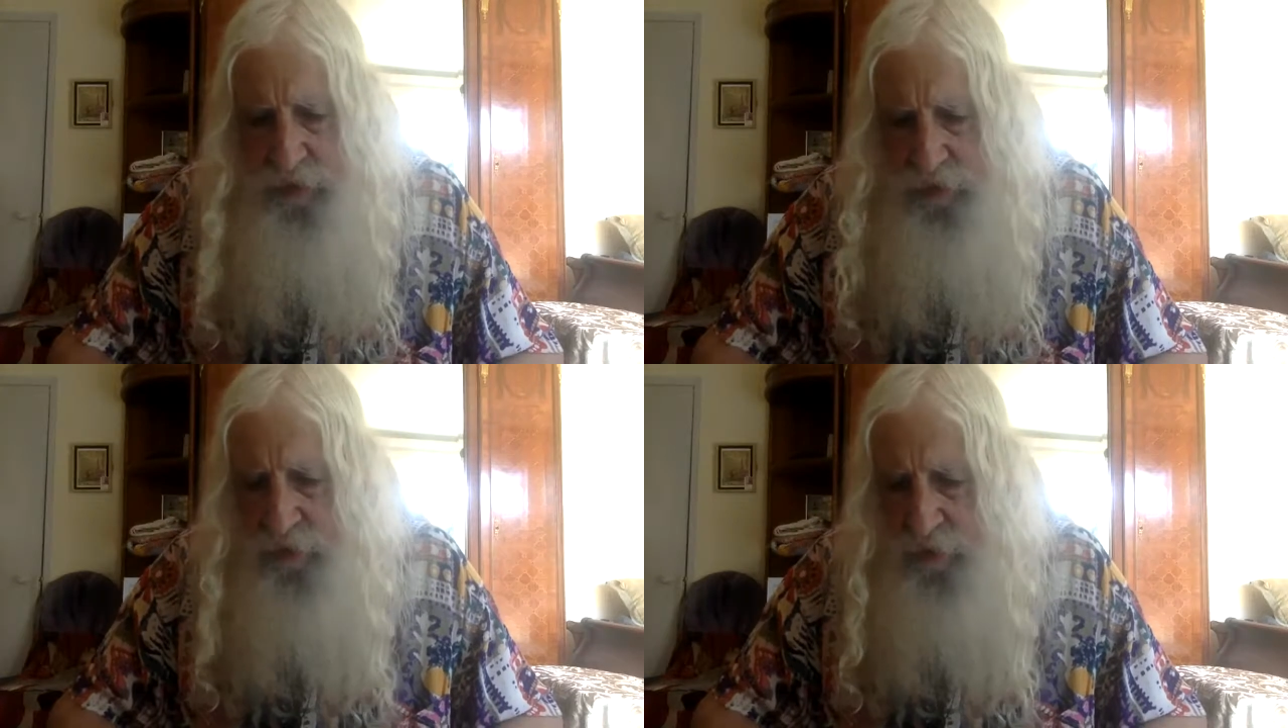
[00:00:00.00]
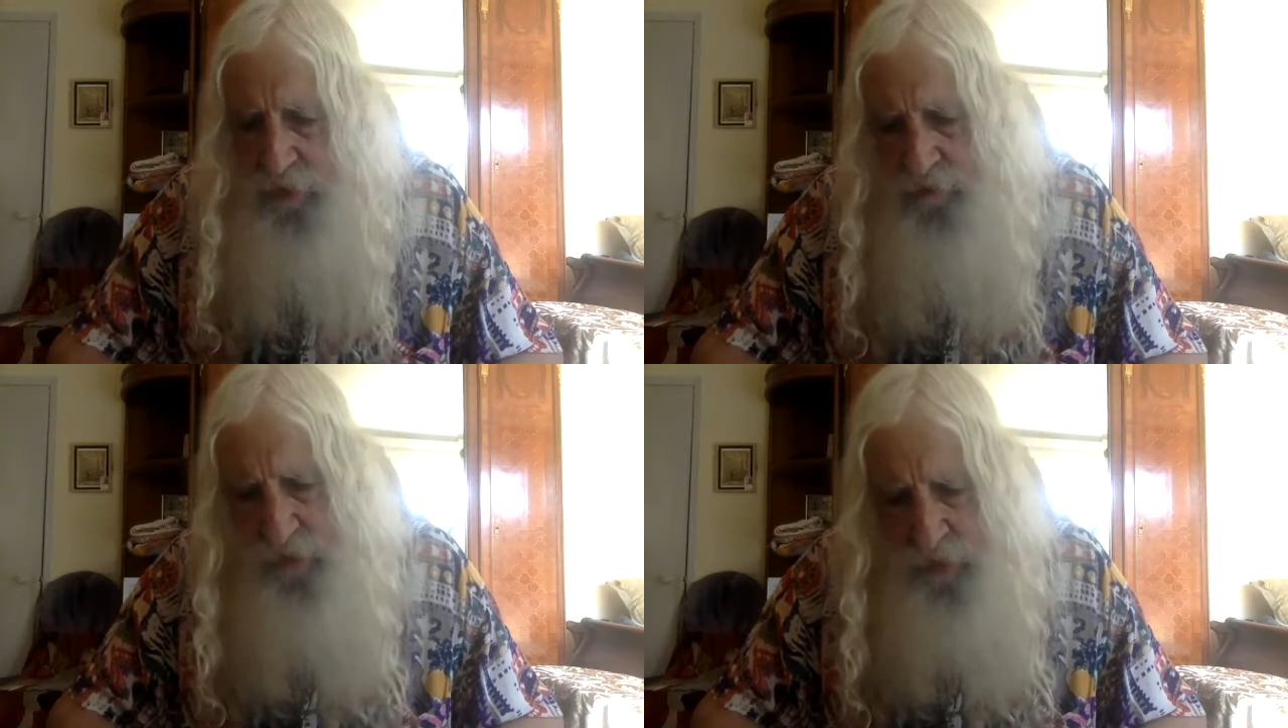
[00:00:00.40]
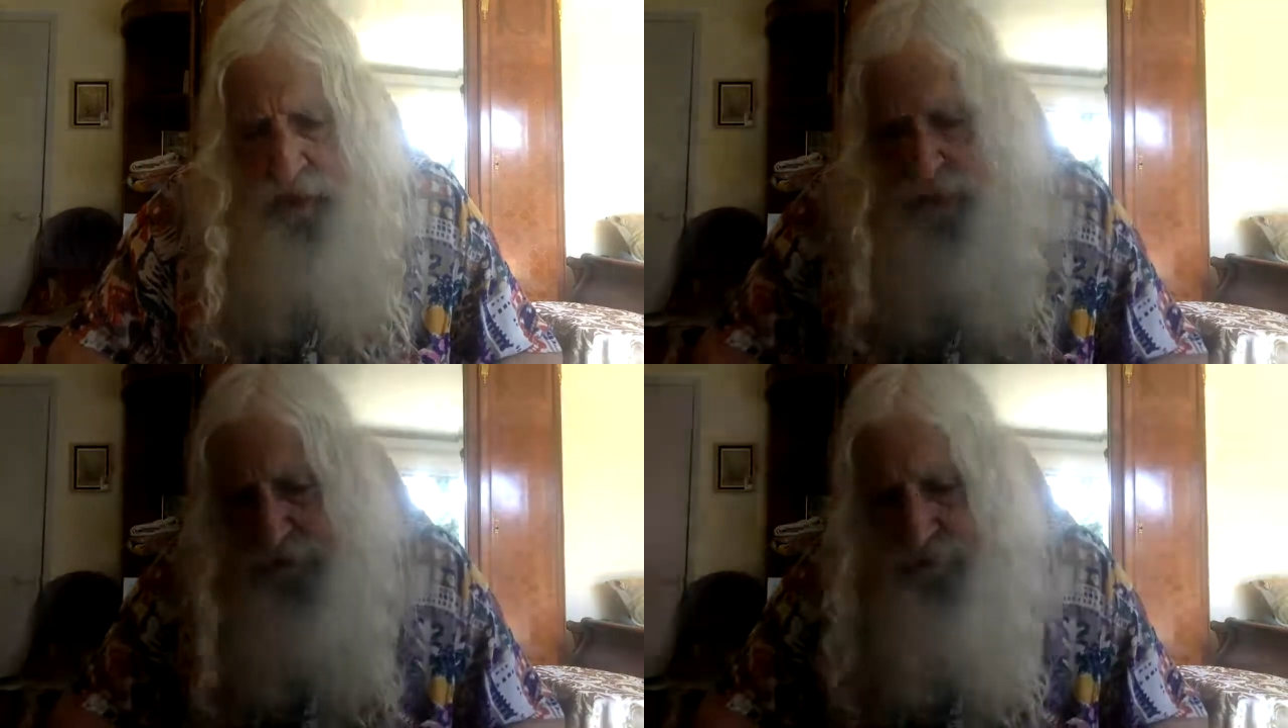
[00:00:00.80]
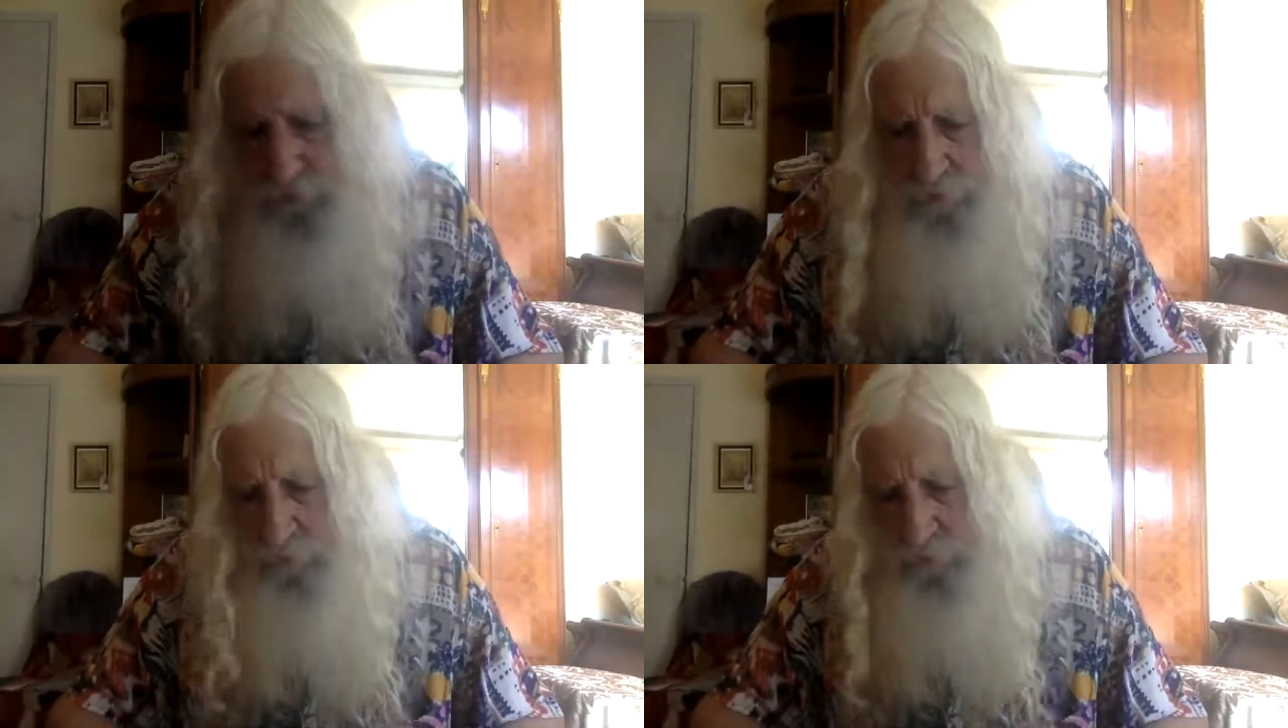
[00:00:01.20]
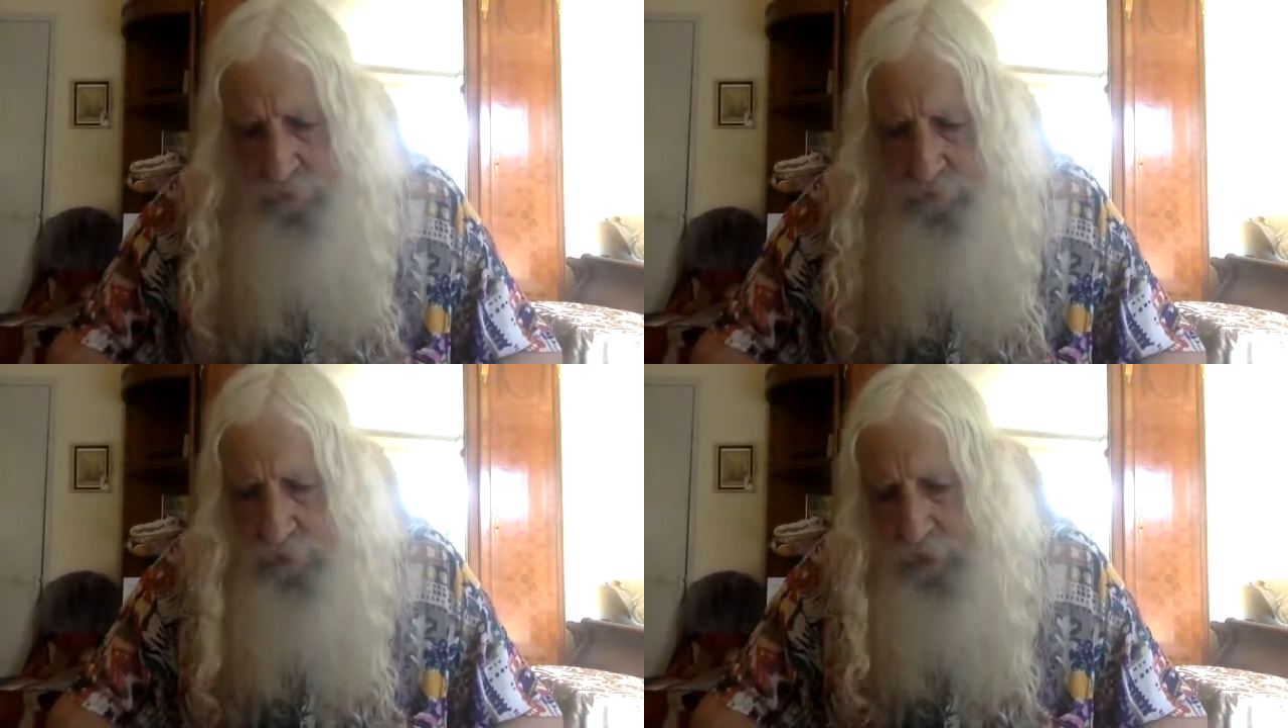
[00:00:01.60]
of a line.
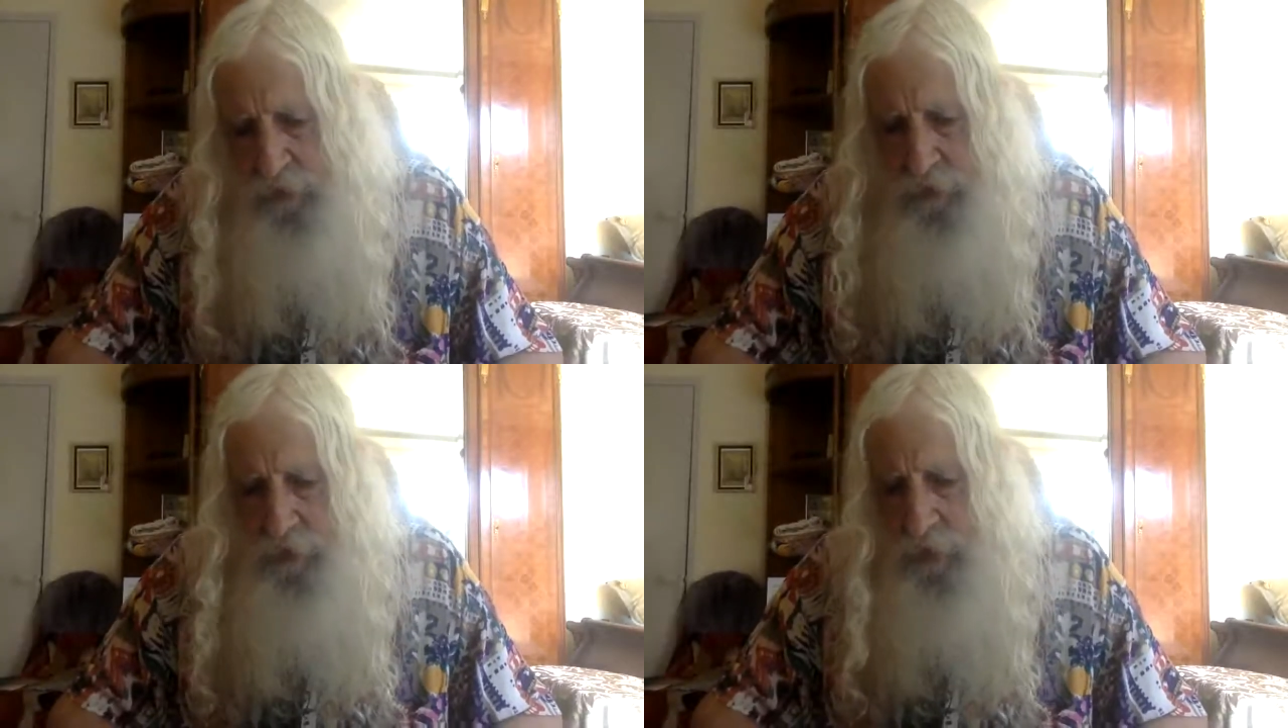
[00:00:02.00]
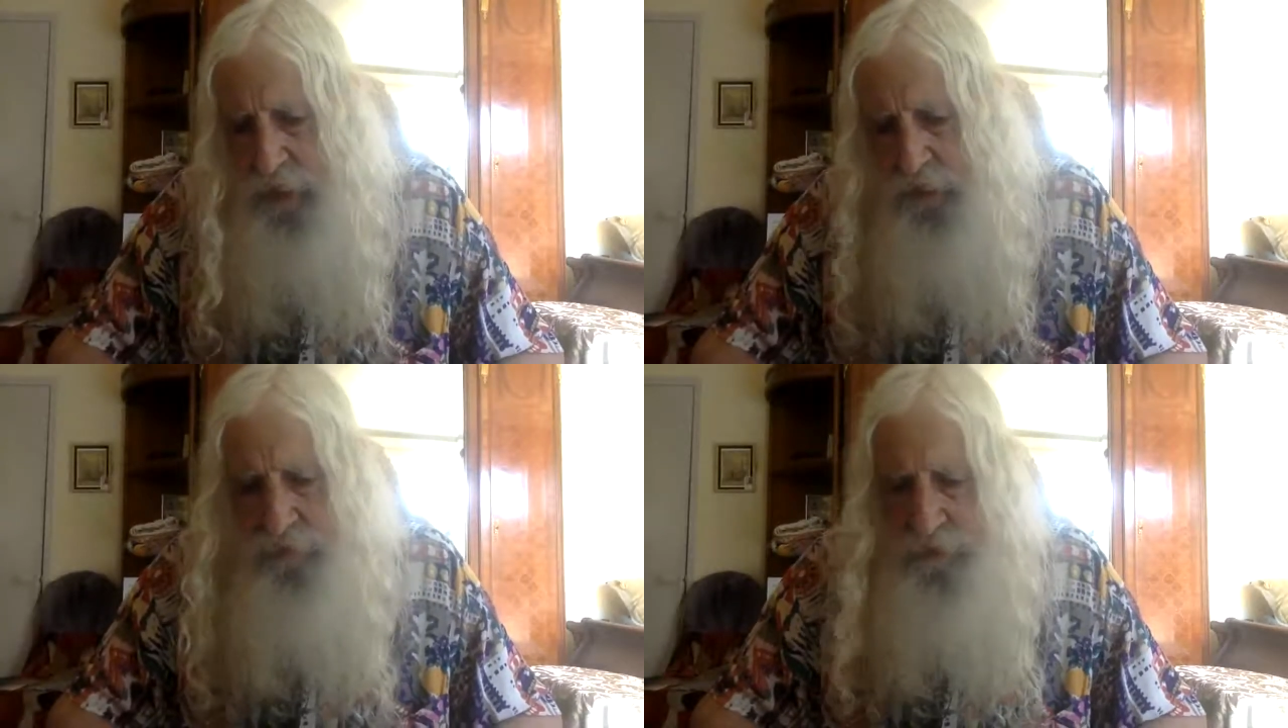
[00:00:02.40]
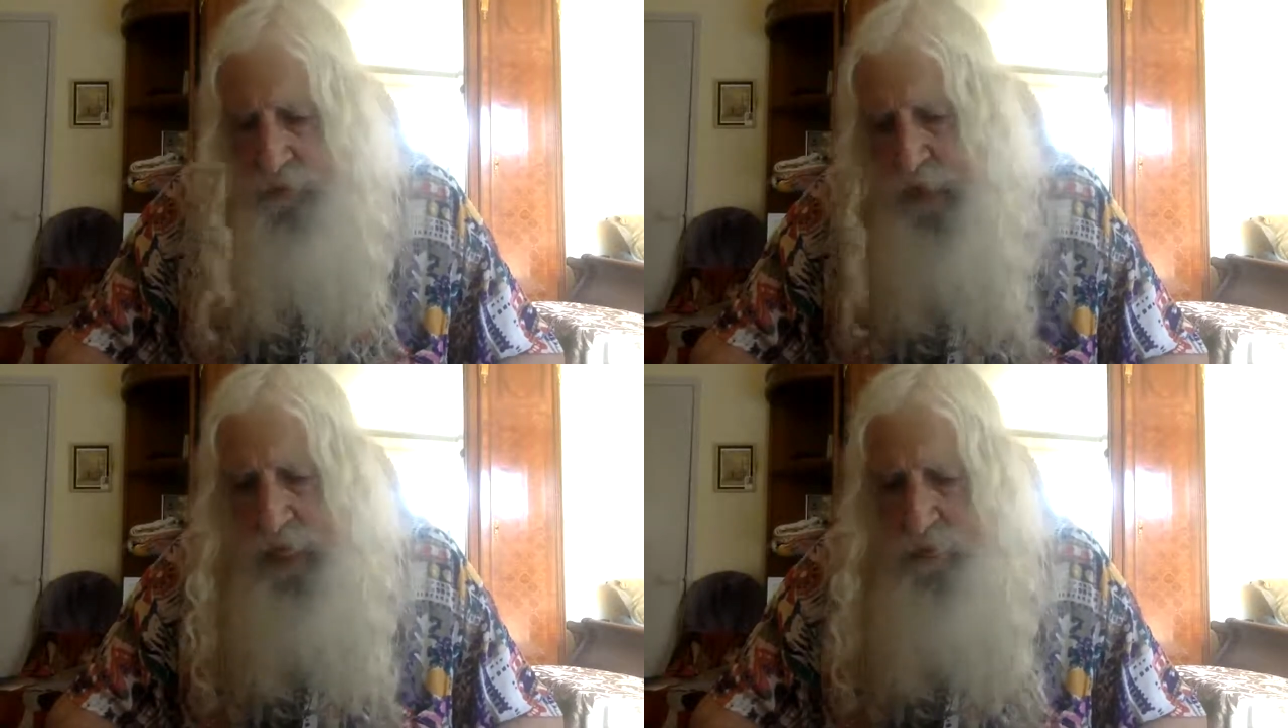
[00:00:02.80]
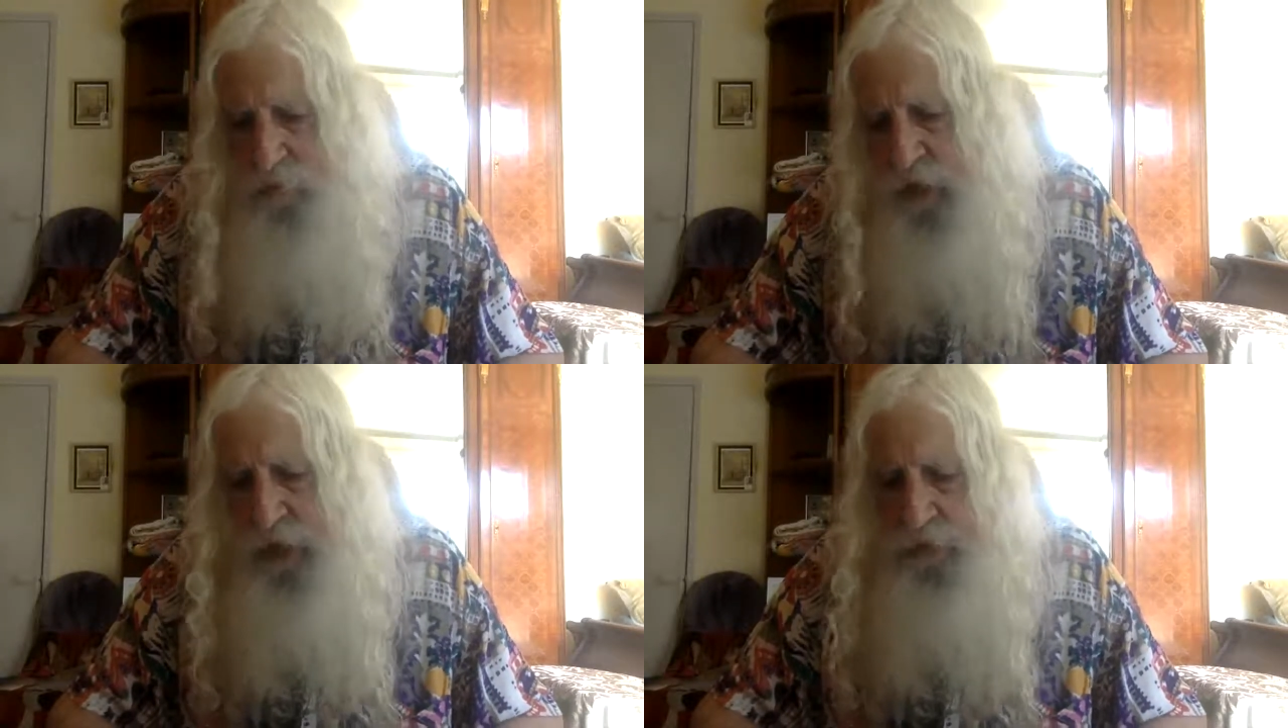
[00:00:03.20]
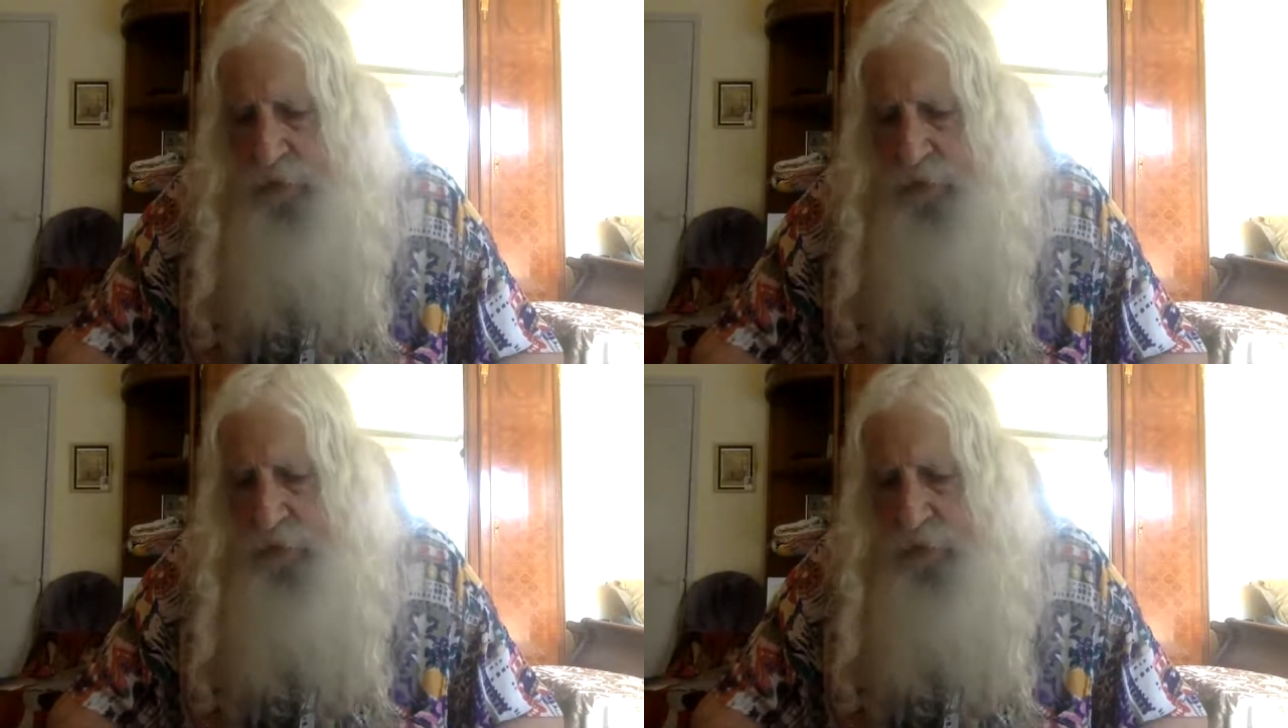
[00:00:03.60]
In the same way,